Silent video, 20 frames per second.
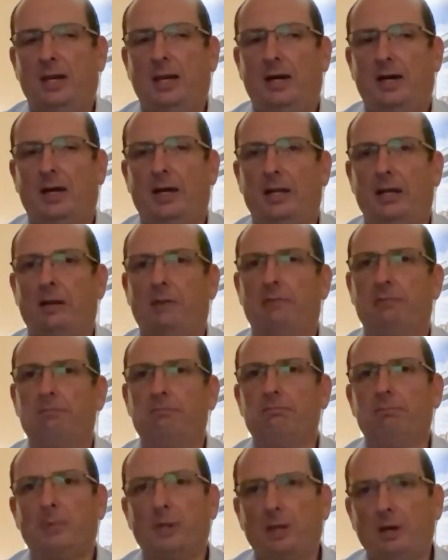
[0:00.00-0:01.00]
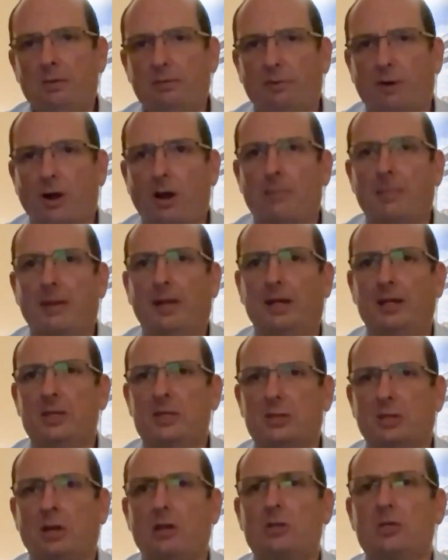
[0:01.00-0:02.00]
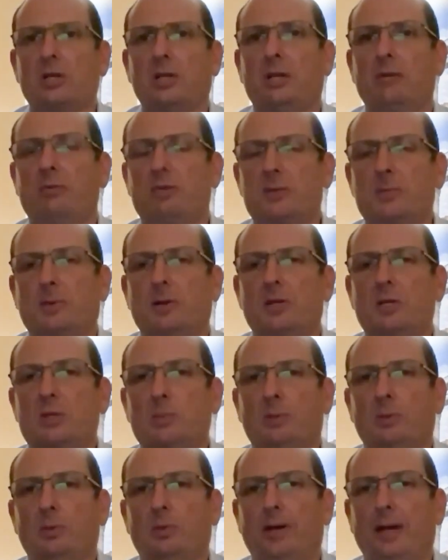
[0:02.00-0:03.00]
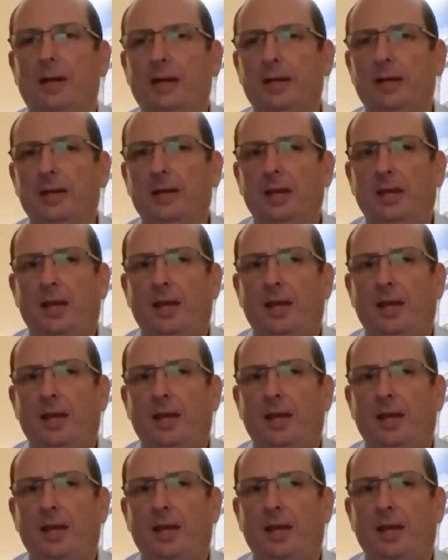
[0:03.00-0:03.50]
in an environmentally, socially responsible way.